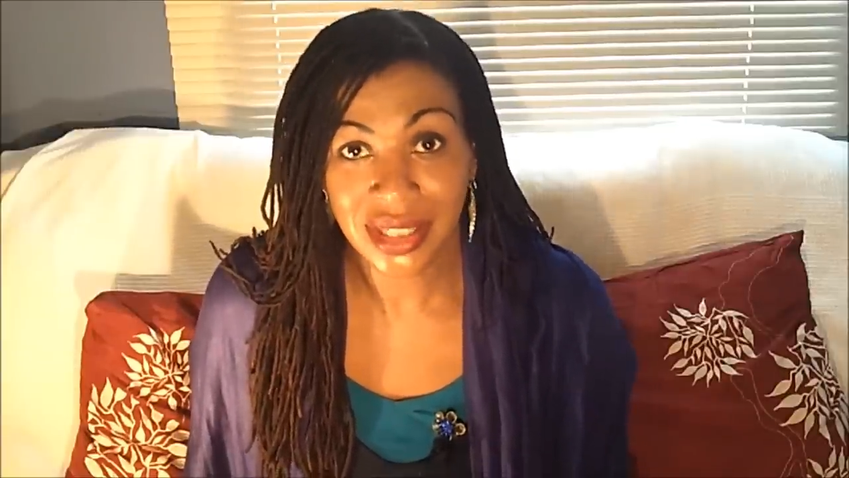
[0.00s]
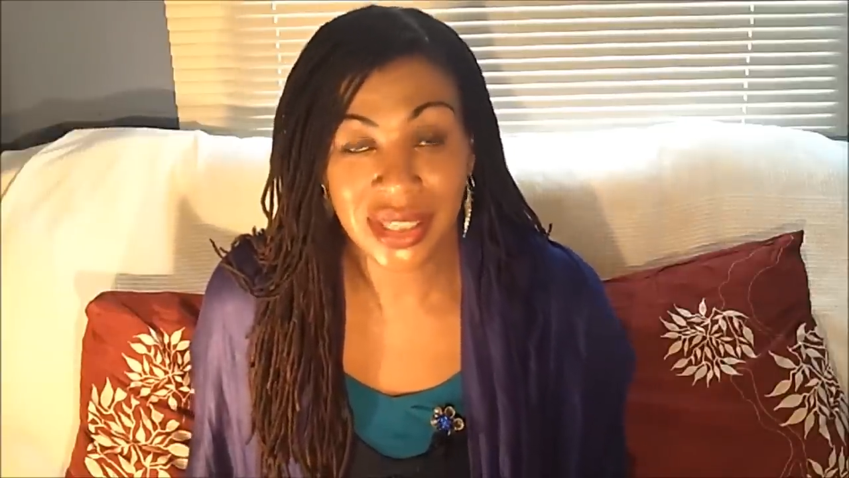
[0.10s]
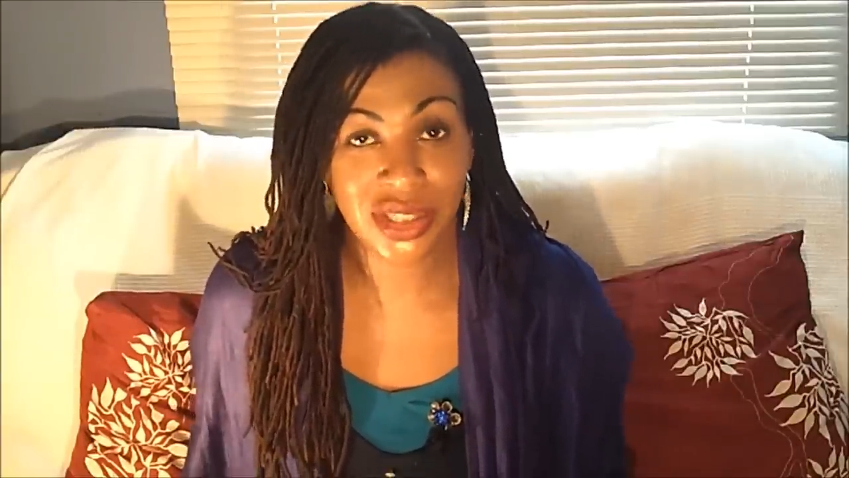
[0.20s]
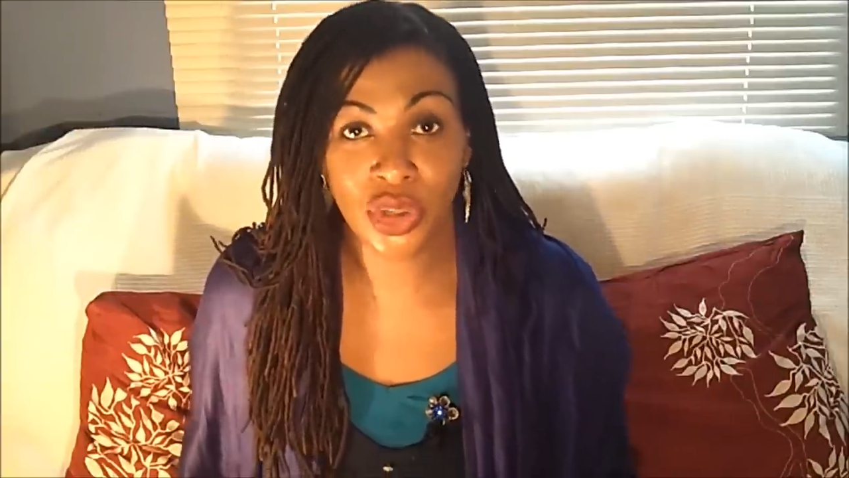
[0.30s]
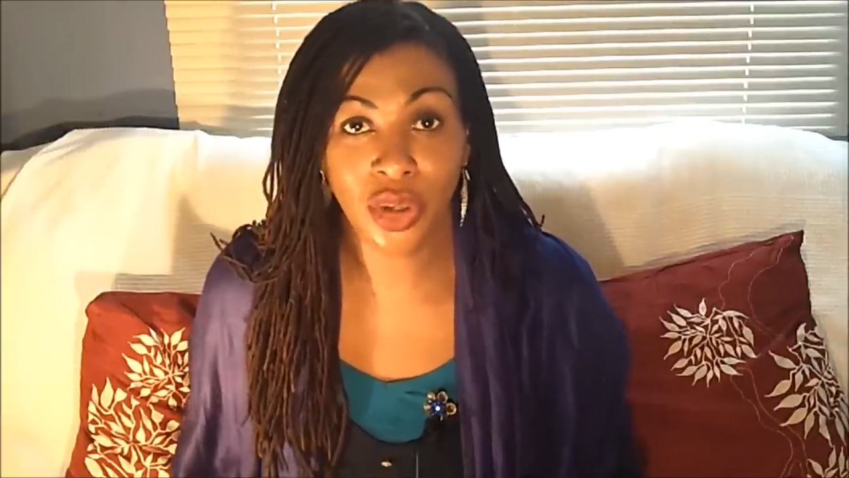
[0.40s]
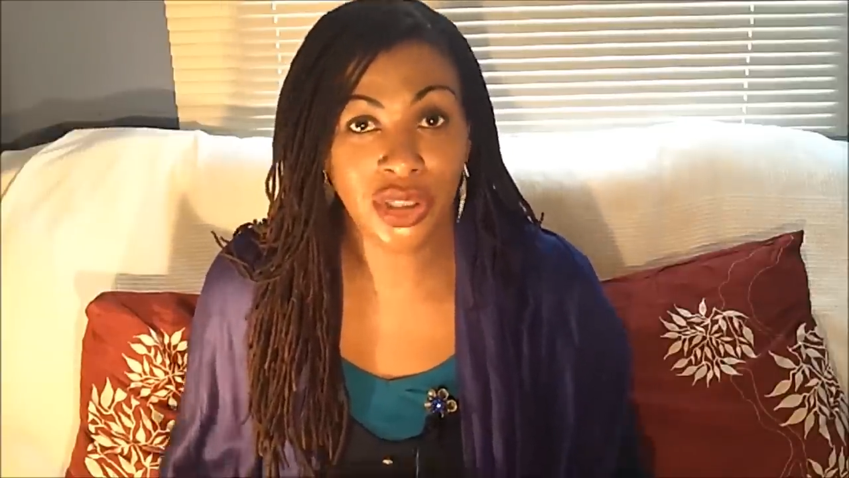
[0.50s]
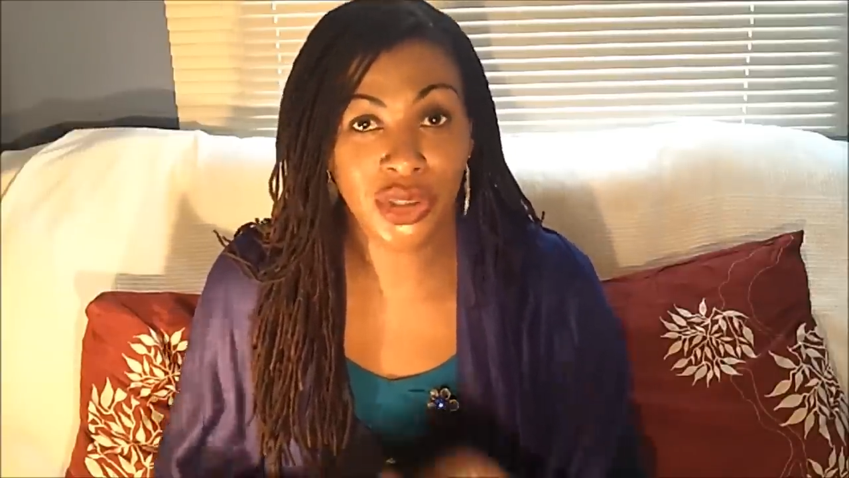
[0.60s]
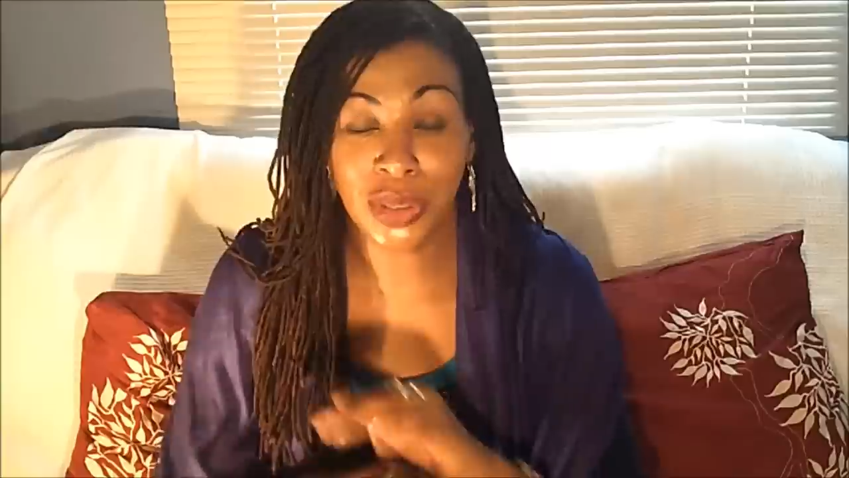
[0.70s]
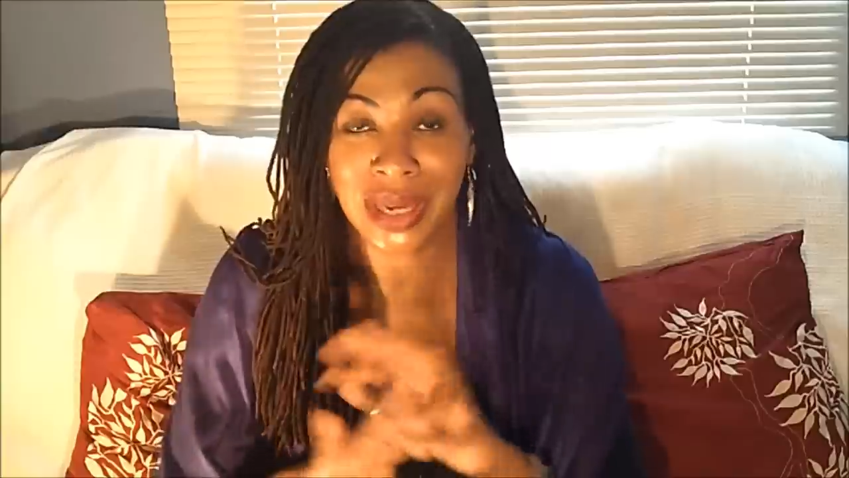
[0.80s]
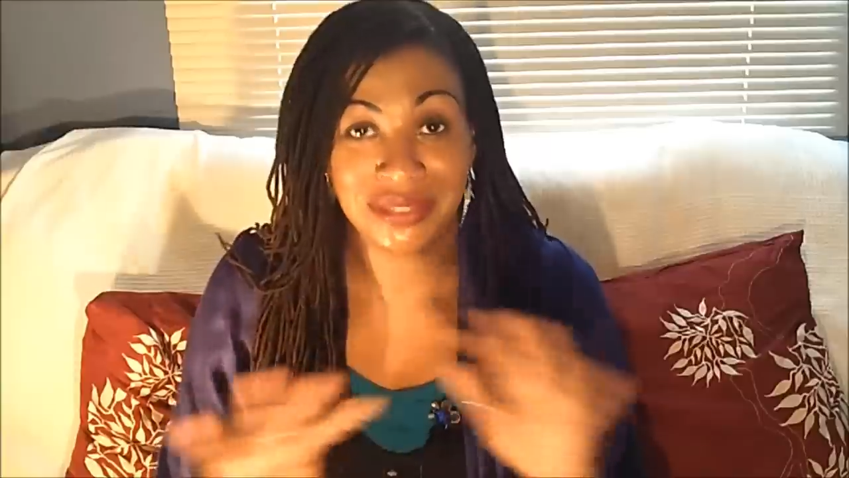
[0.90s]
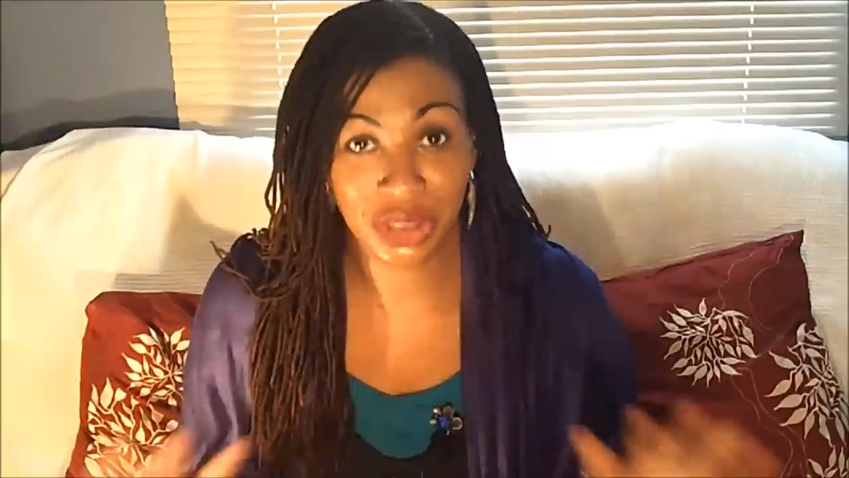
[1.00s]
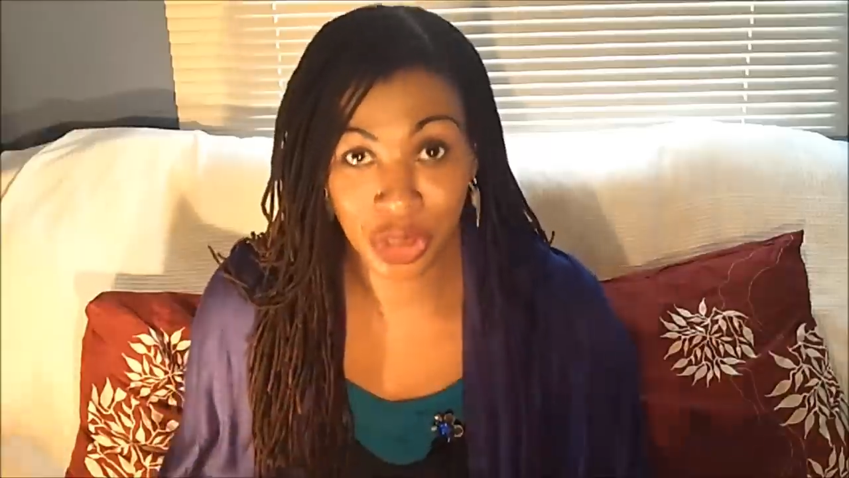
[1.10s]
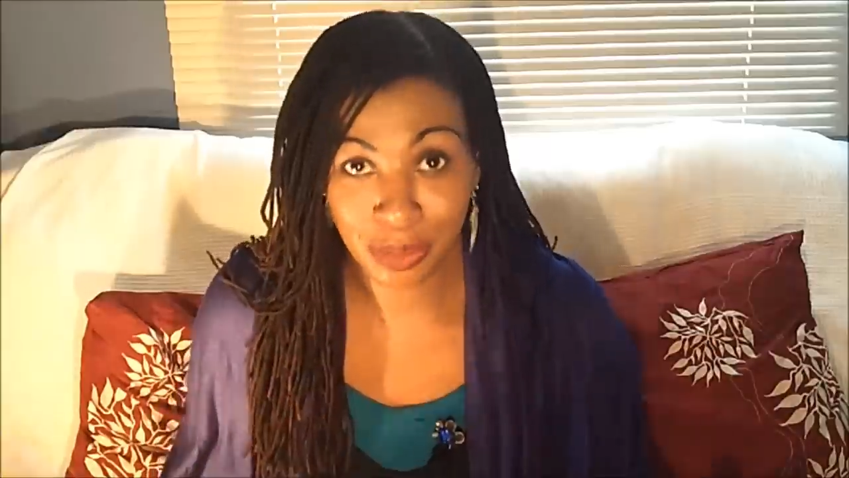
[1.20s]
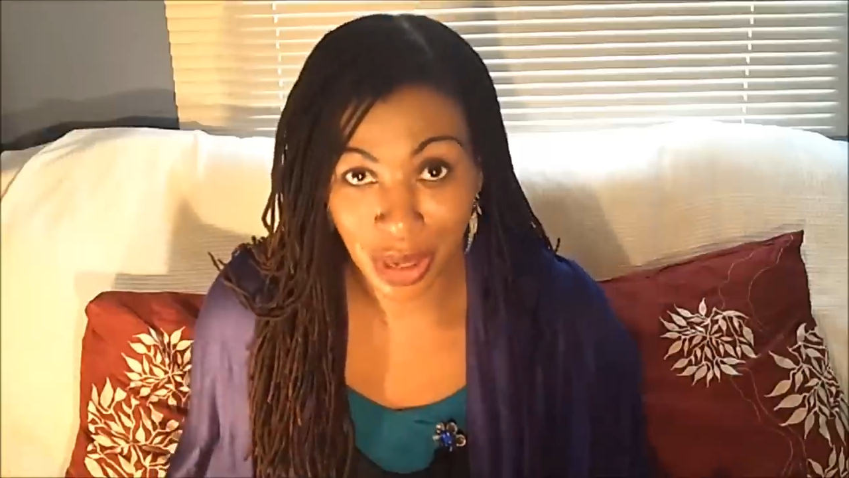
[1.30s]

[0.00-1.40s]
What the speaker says: It's not, you don't have to do